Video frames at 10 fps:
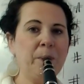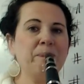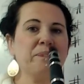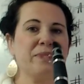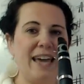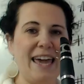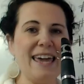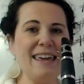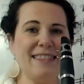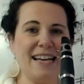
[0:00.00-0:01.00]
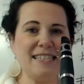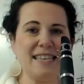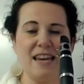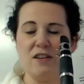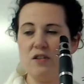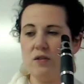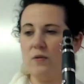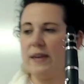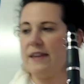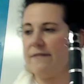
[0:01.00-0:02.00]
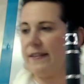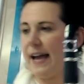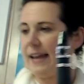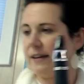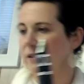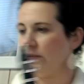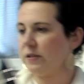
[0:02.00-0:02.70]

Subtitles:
Okay, that's that new E flat note.